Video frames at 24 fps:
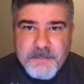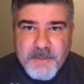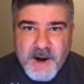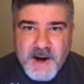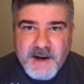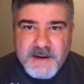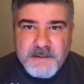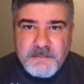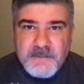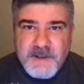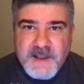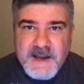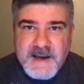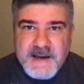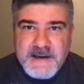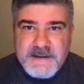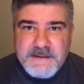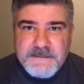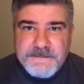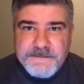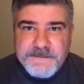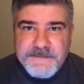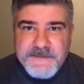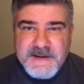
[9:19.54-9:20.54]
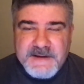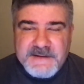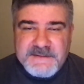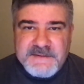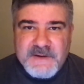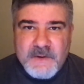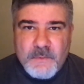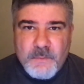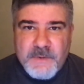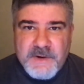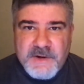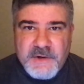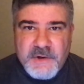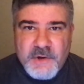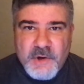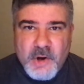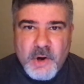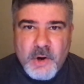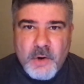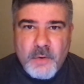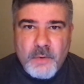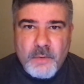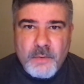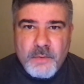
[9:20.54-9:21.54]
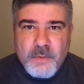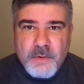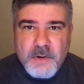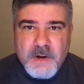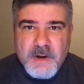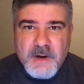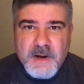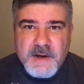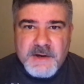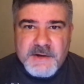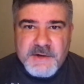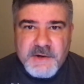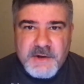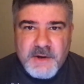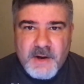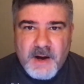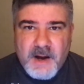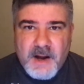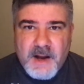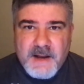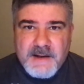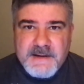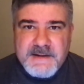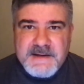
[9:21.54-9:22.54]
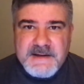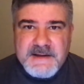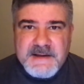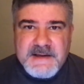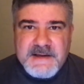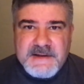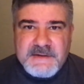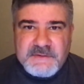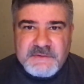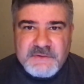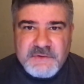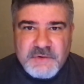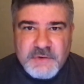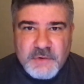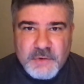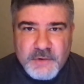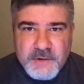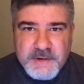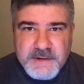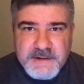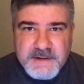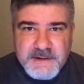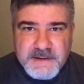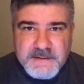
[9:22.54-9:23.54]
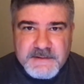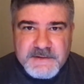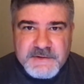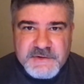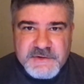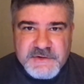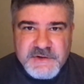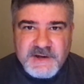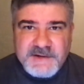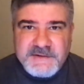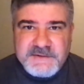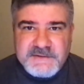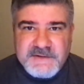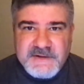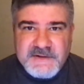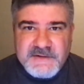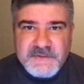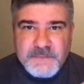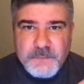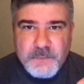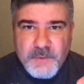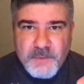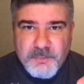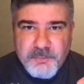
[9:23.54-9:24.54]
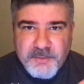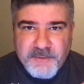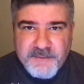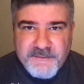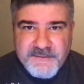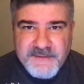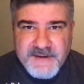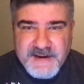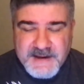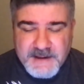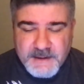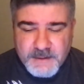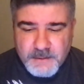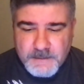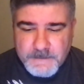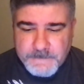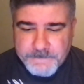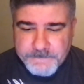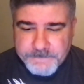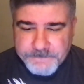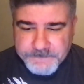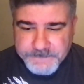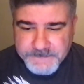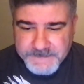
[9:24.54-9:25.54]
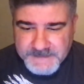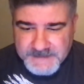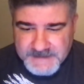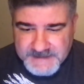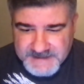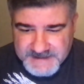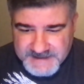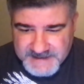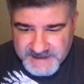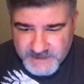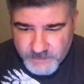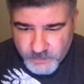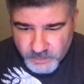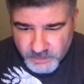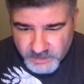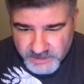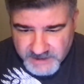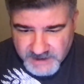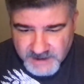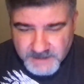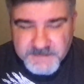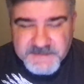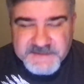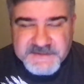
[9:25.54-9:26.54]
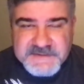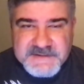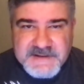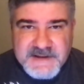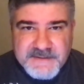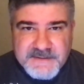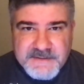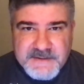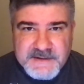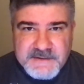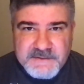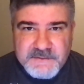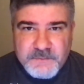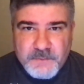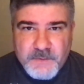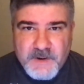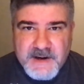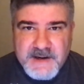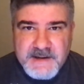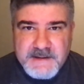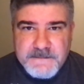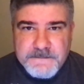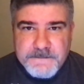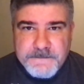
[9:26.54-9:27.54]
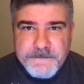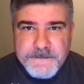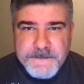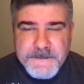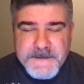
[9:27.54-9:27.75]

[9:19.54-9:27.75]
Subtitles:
Bottom line is that we know God is good. Justice will prevail. He will come and set things right.